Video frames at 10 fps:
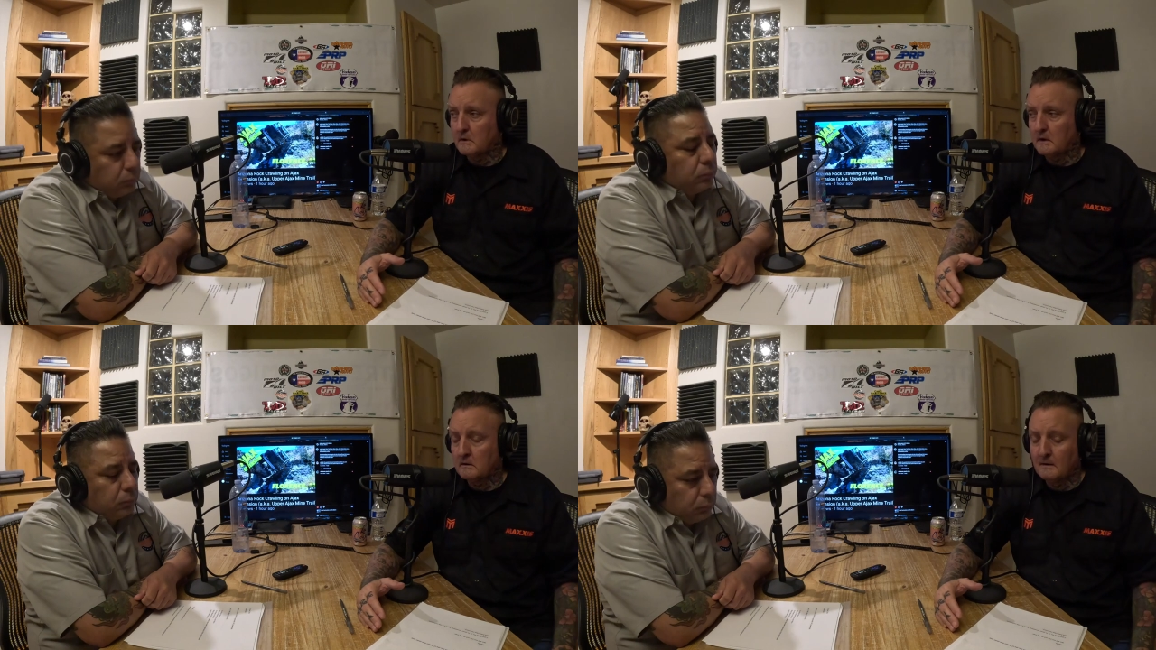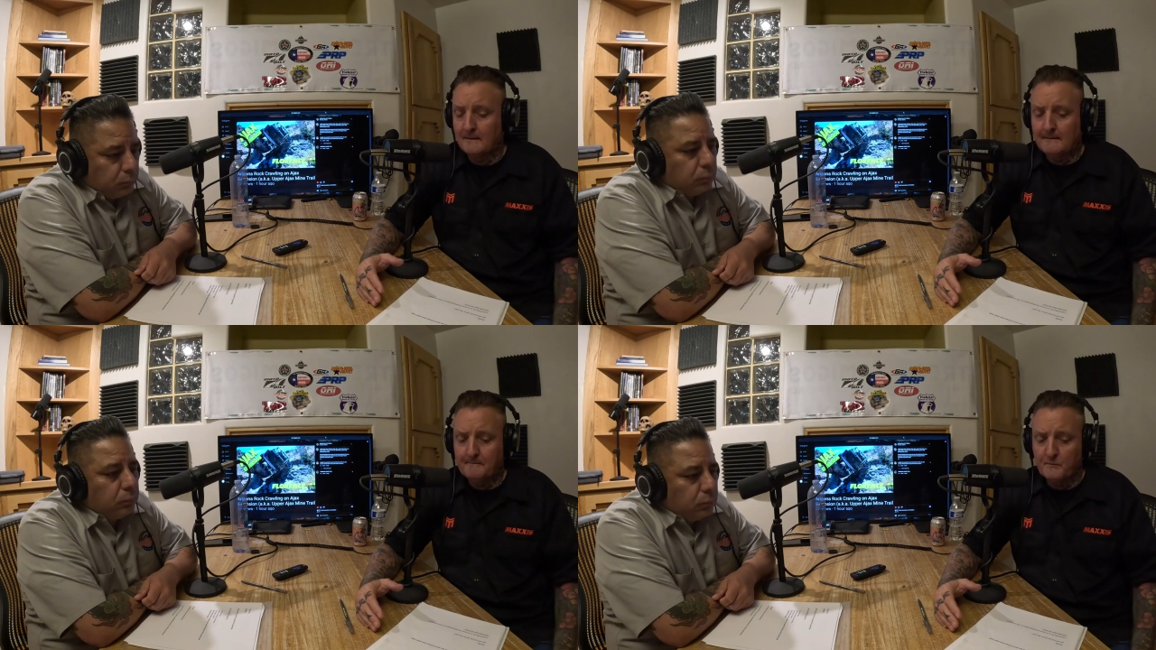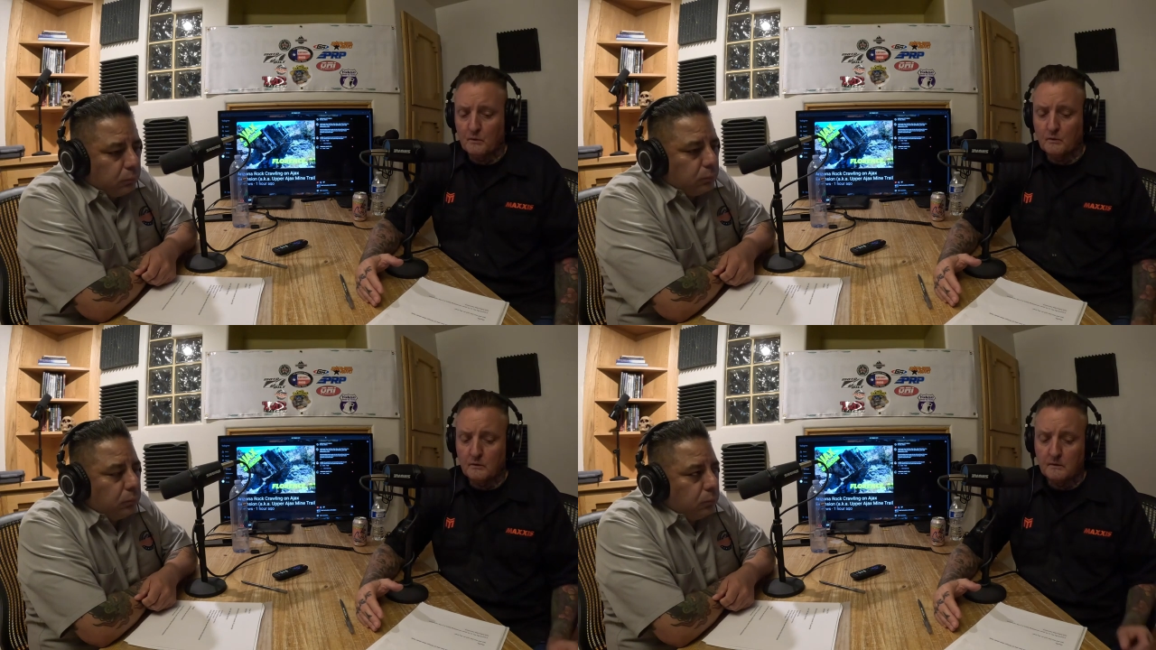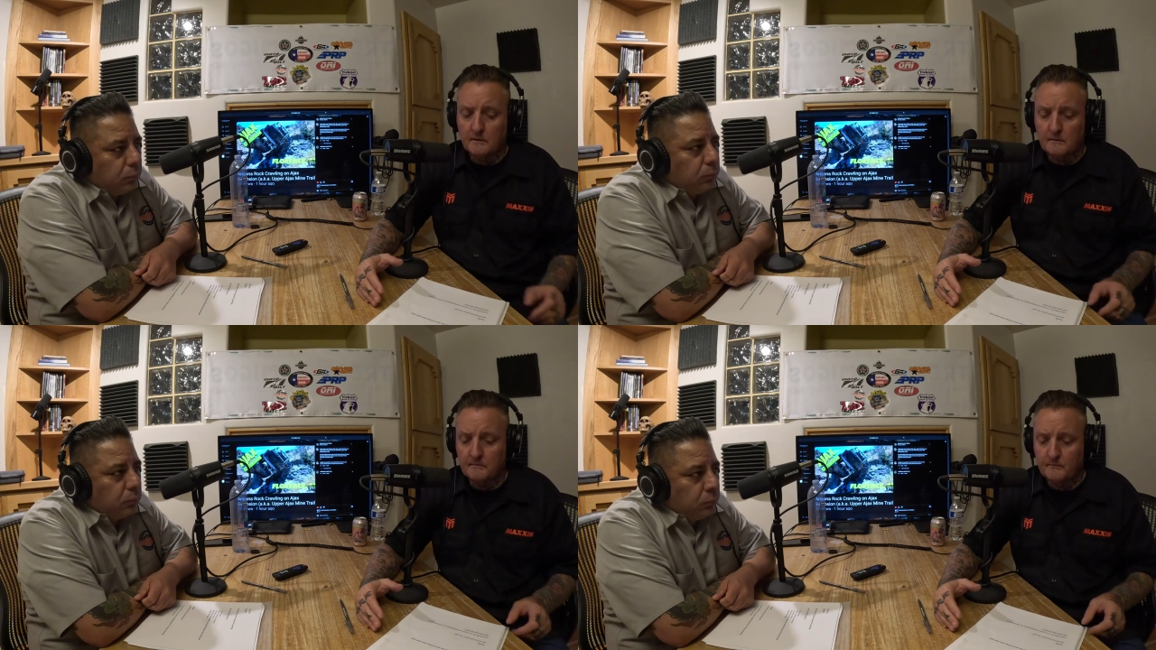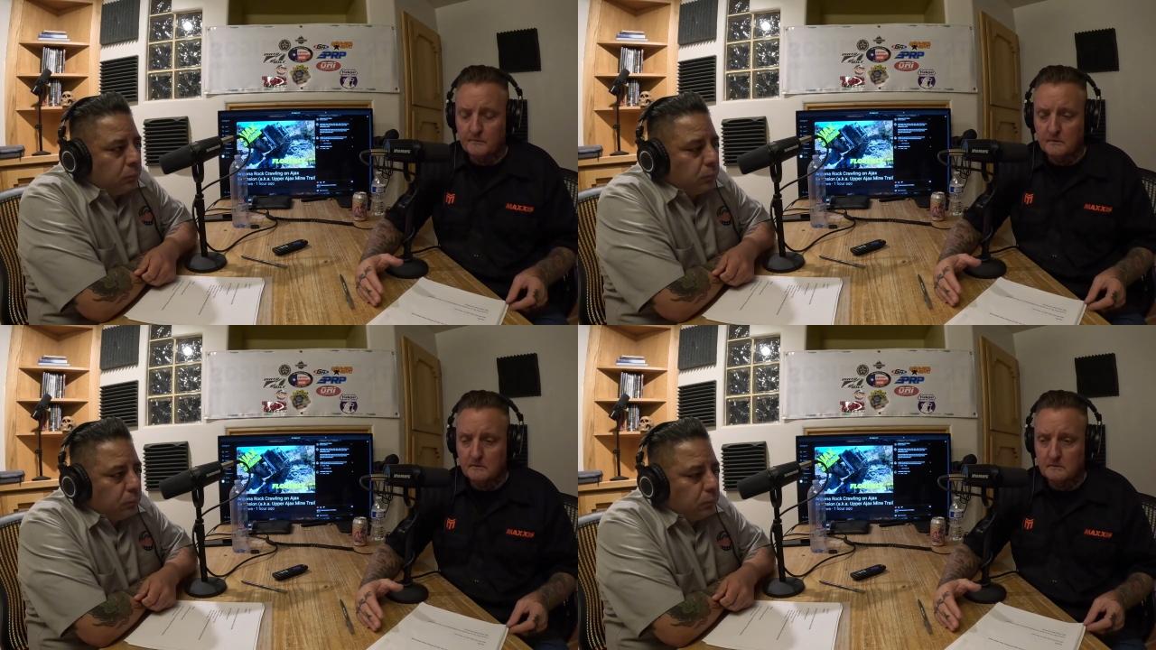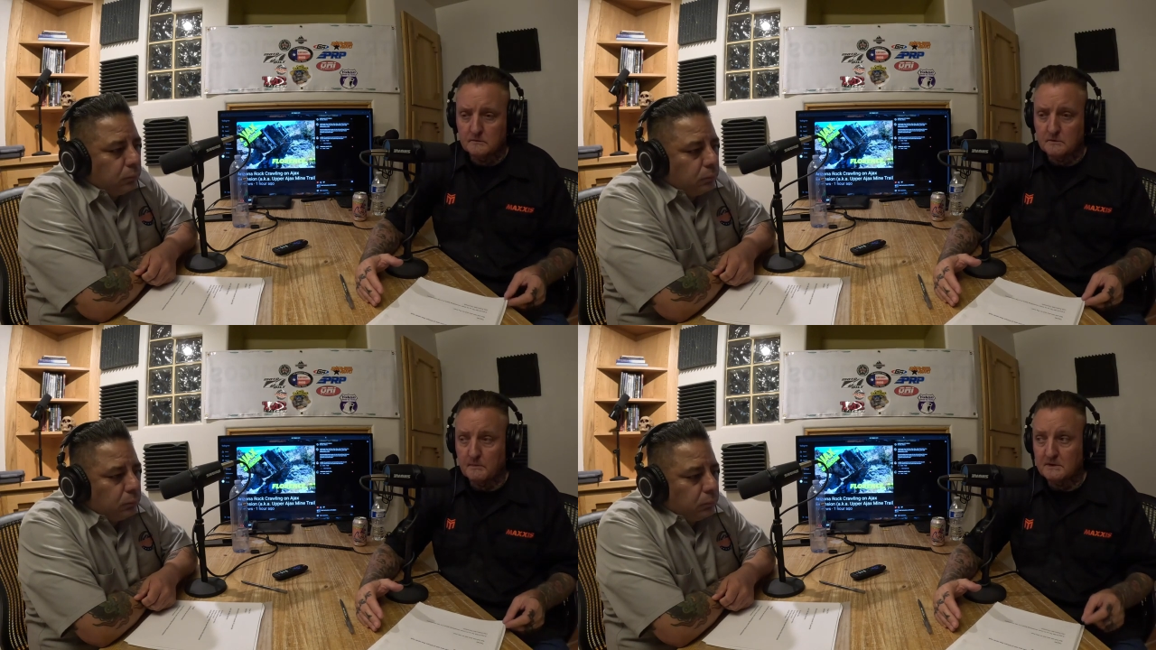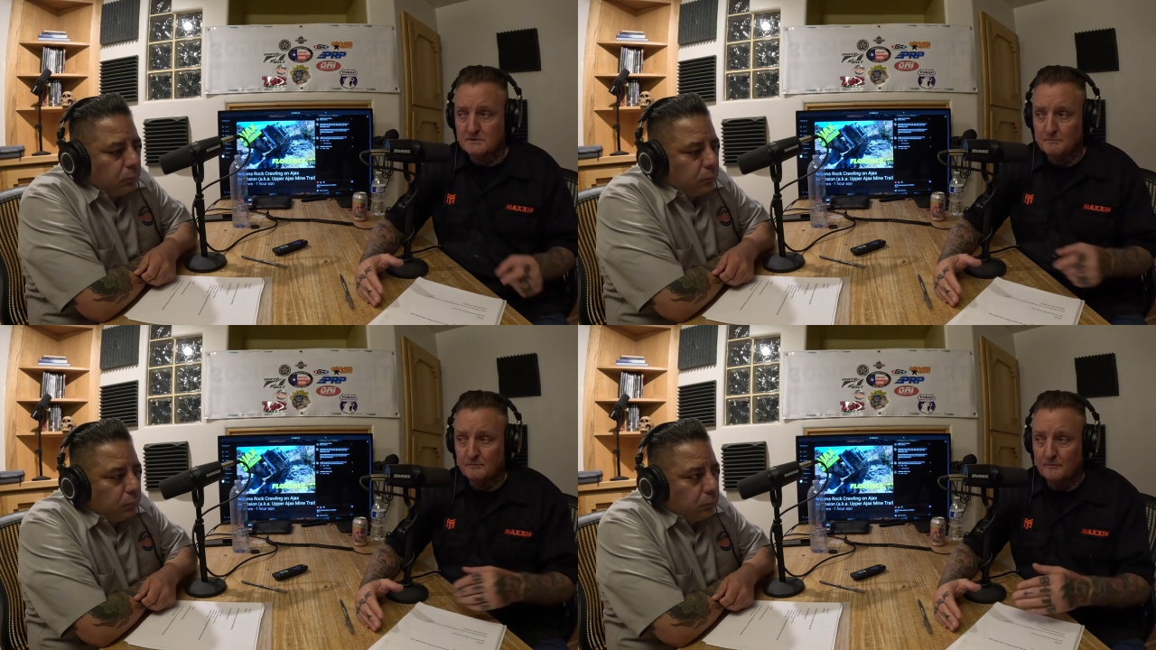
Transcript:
Speaker 1: right? Or somebody's